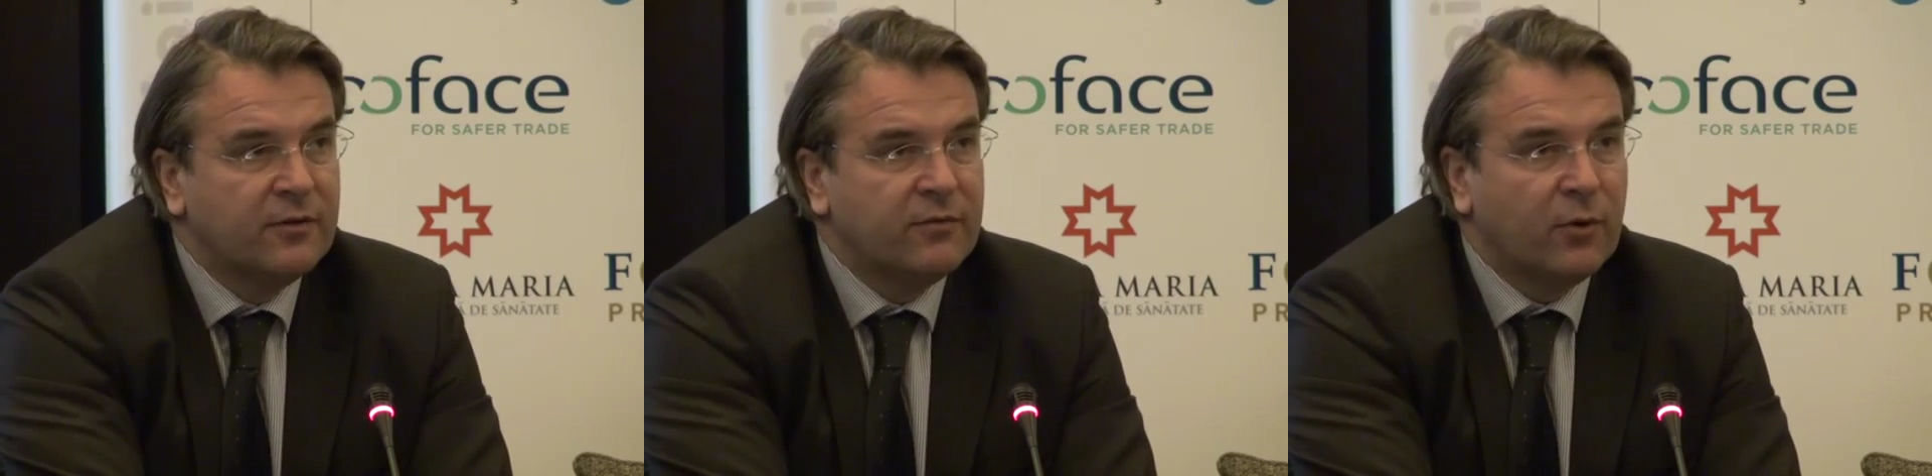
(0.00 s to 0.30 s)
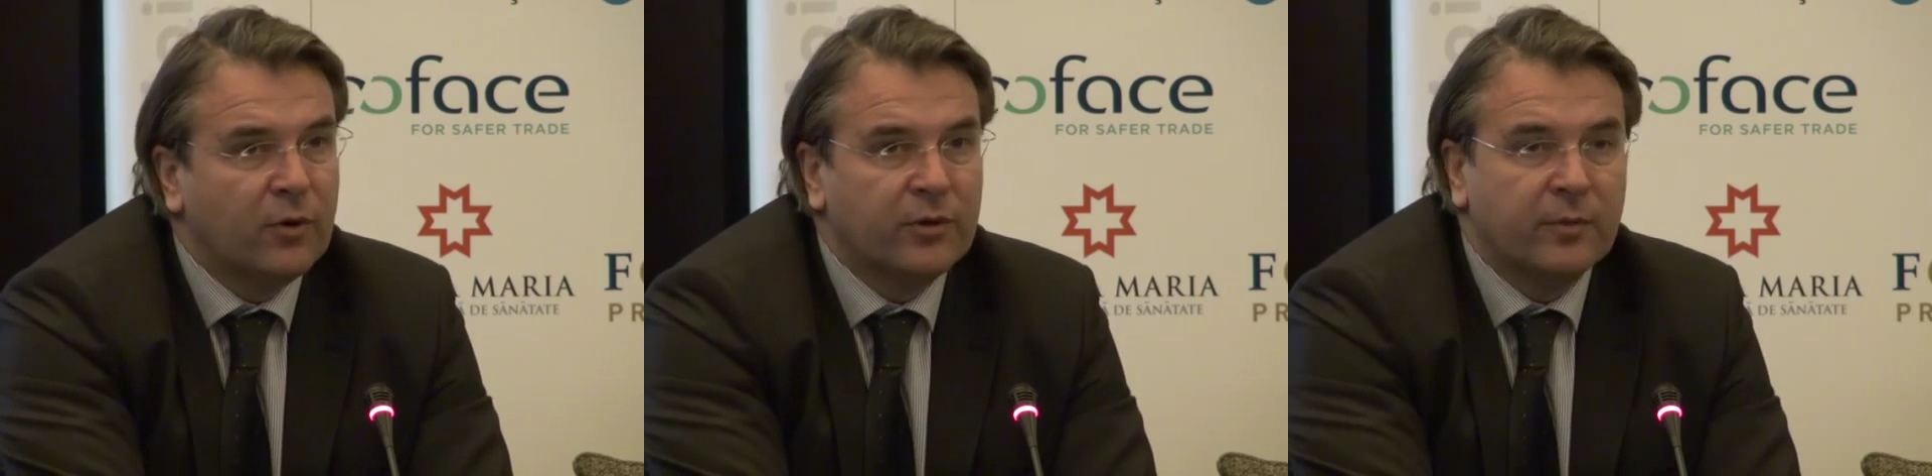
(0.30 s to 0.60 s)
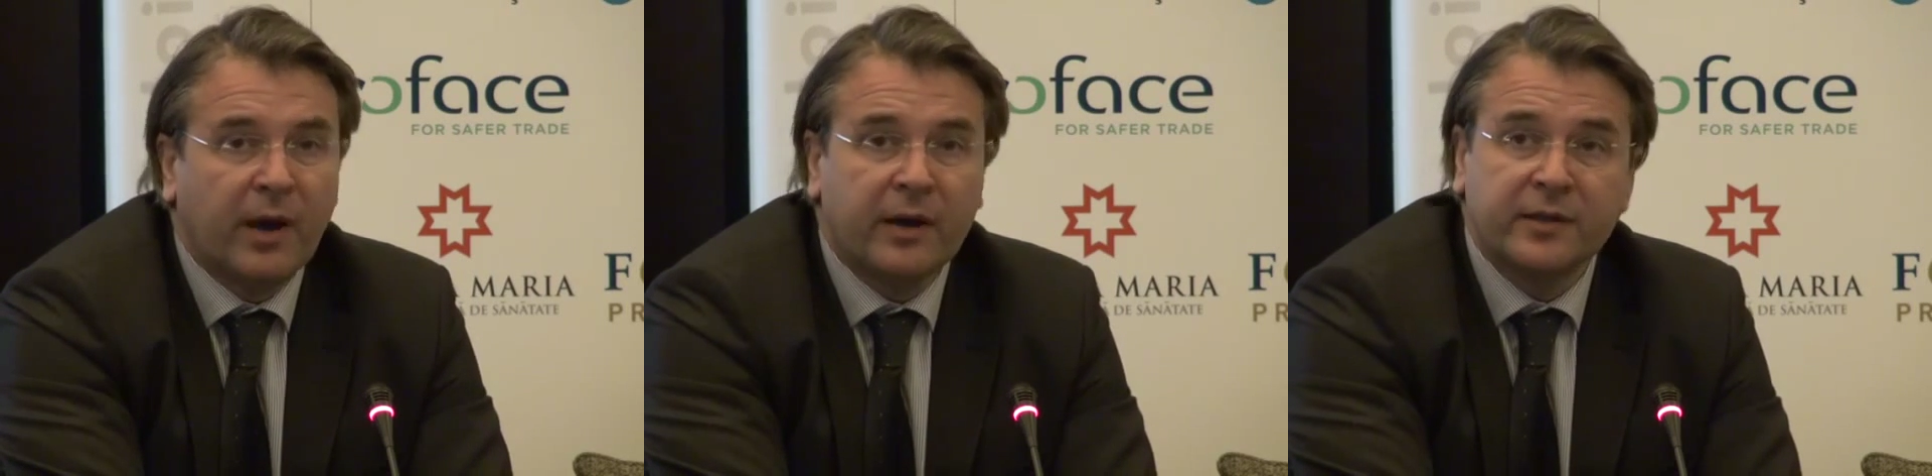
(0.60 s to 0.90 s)
for
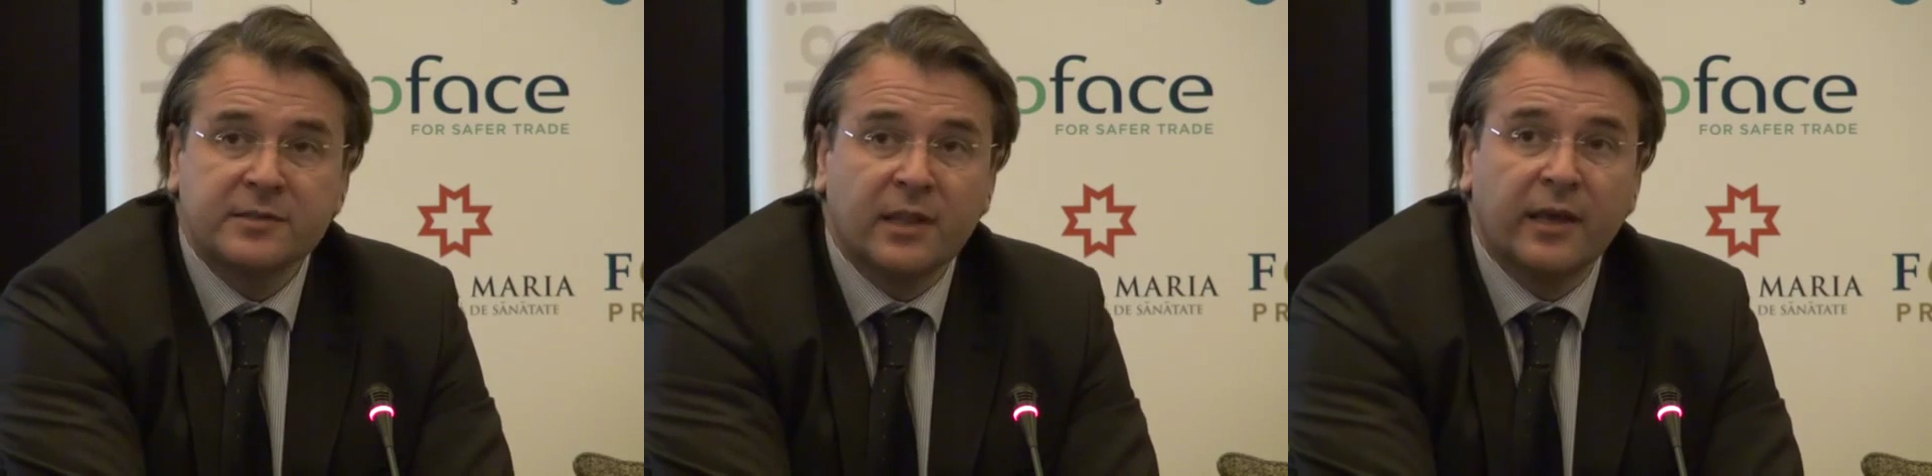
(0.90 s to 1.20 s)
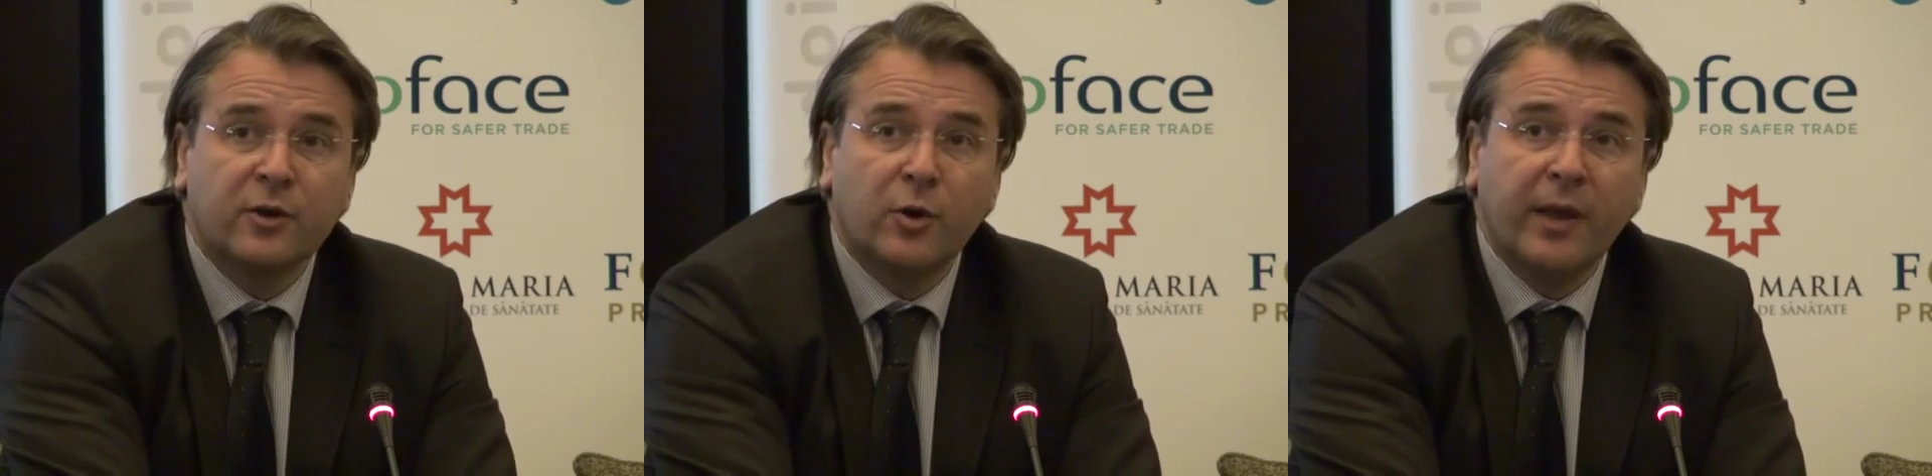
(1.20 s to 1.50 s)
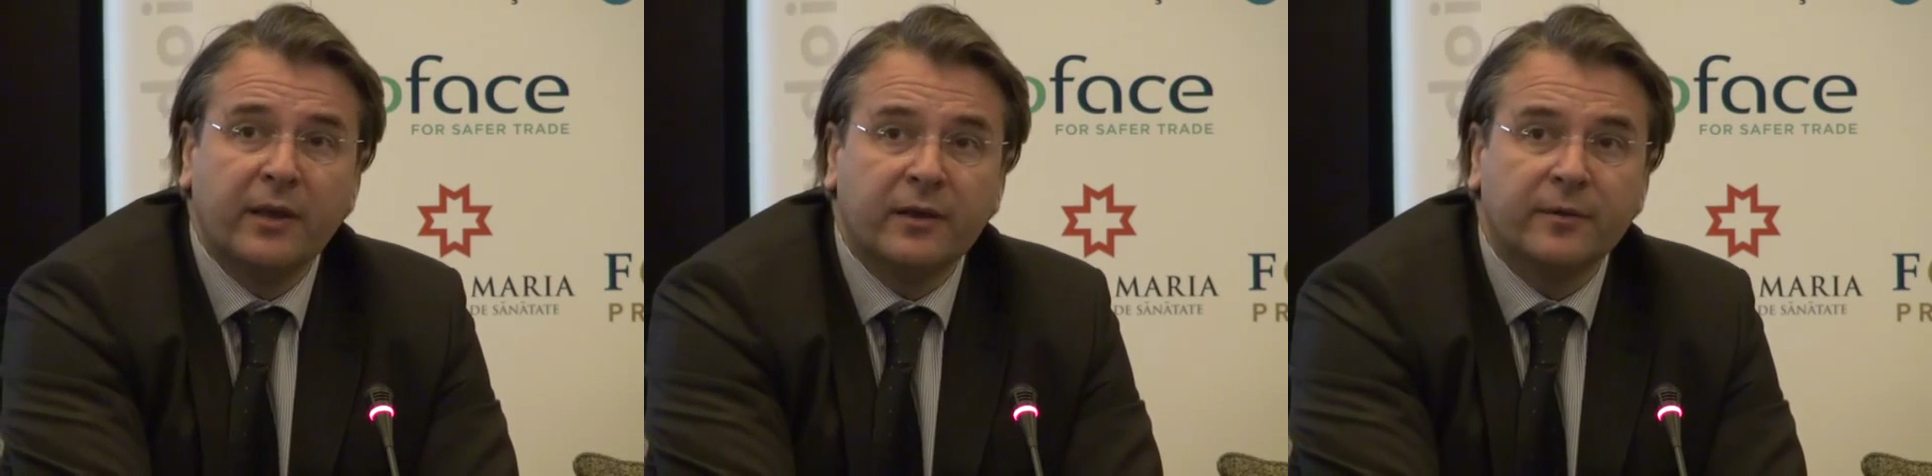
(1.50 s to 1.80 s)
the markets like
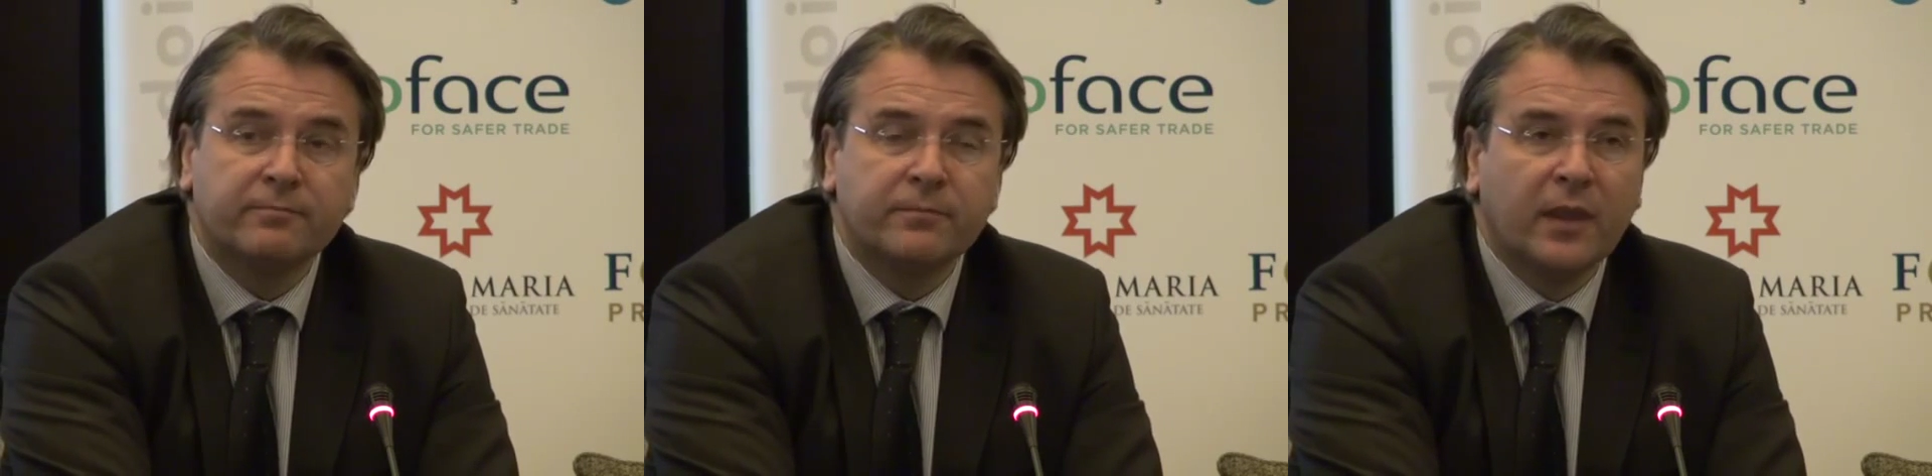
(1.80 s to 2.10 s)
Romania.